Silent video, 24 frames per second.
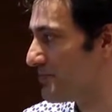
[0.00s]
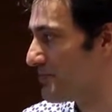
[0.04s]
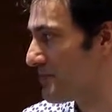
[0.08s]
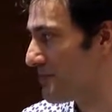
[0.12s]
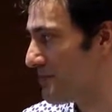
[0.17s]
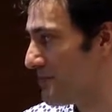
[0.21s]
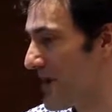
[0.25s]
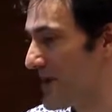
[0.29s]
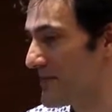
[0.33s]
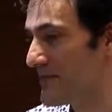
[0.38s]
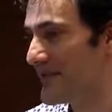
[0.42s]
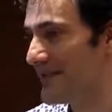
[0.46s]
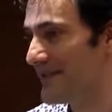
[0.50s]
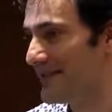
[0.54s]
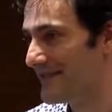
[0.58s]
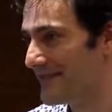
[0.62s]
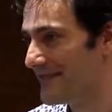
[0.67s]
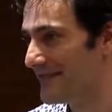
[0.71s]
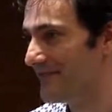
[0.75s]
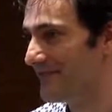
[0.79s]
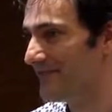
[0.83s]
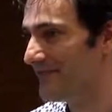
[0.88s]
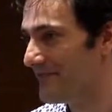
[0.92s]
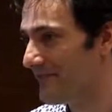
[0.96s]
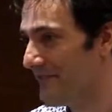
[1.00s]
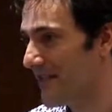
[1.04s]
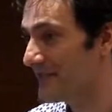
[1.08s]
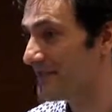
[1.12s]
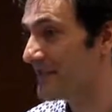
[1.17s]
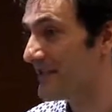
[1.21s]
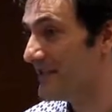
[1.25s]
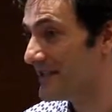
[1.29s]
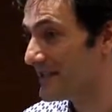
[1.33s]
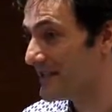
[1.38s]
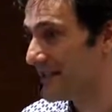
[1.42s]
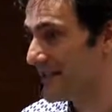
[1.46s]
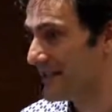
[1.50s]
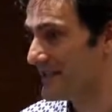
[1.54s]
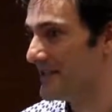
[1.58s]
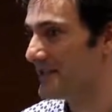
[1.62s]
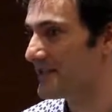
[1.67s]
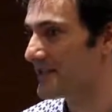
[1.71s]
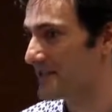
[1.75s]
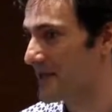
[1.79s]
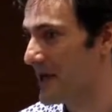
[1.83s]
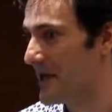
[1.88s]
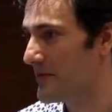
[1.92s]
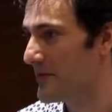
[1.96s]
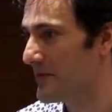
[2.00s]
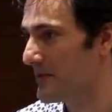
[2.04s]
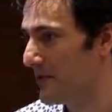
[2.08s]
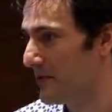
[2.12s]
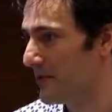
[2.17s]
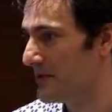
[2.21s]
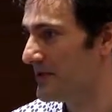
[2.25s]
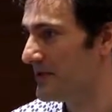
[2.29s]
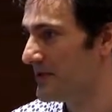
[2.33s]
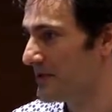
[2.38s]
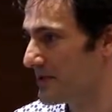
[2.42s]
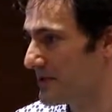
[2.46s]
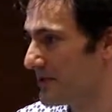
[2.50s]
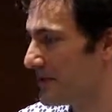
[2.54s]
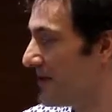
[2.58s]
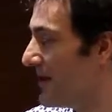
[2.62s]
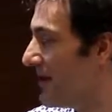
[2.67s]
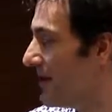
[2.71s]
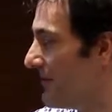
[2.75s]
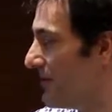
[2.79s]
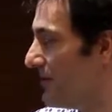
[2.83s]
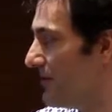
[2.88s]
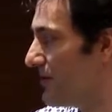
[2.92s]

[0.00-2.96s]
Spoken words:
maybe very easily describable in a few